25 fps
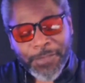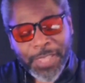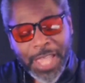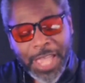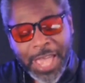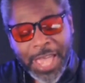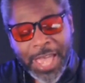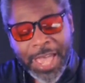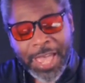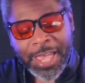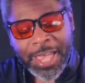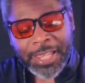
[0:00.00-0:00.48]

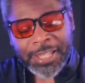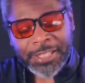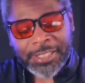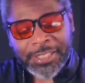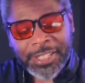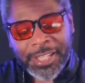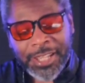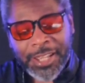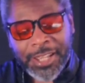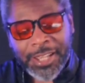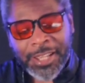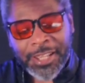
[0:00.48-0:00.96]
as
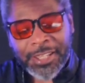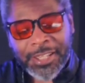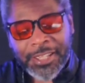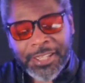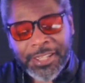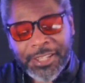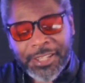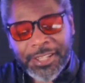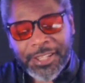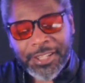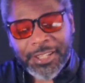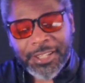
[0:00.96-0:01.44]

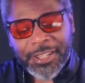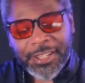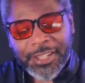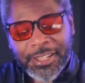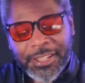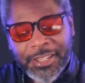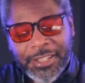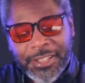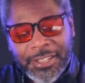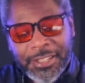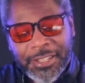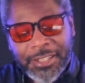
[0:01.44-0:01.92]

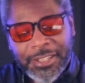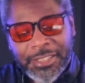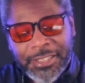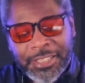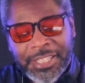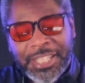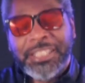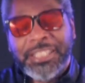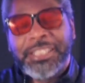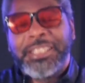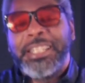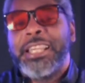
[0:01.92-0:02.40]

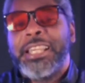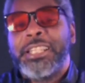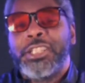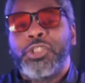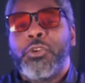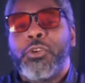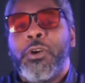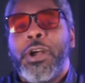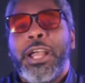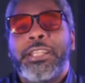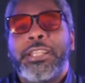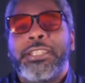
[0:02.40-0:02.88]
Disney has
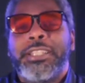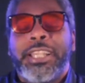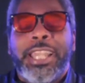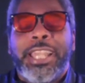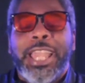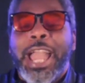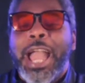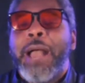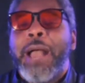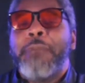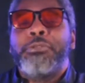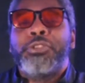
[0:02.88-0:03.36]
tried to
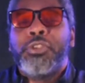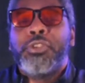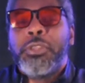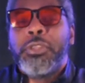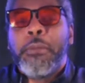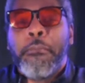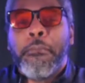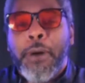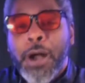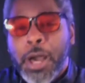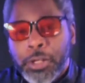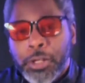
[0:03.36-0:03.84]
capture the
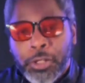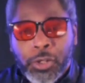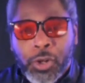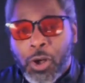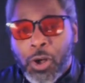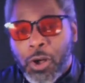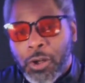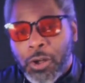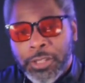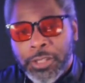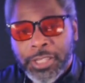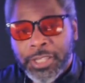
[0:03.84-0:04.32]
modern
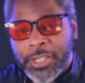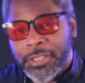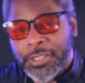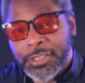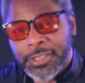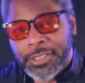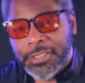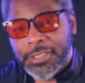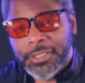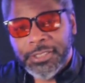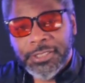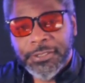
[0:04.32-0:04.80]

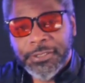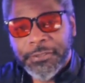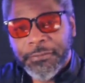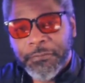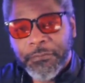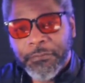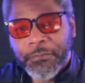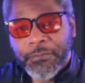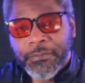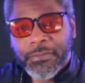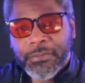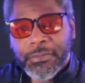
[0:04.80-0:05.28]
audience,
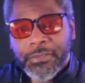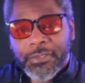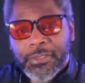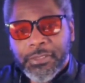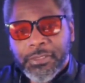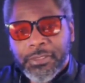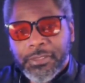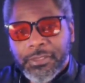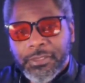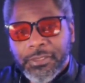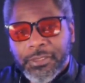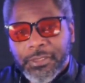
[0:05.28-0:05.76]

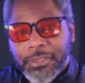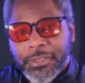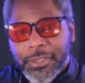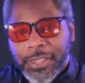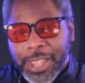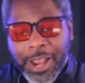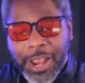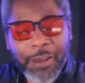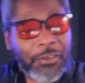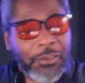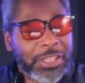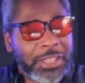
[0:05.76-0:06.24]

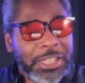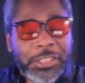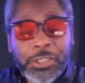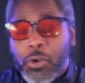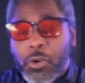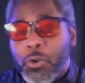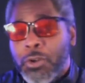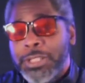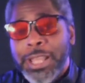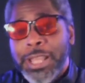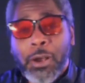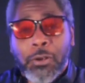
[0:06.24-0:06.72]
everything's
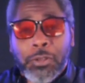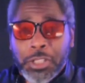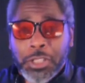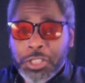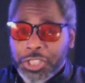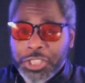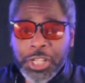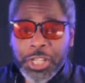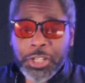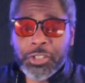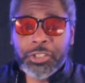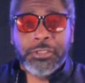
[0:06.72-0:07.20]
going down the
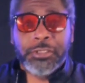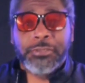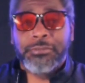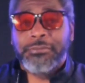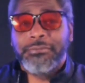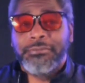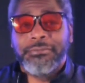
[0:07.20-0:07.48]
shitter.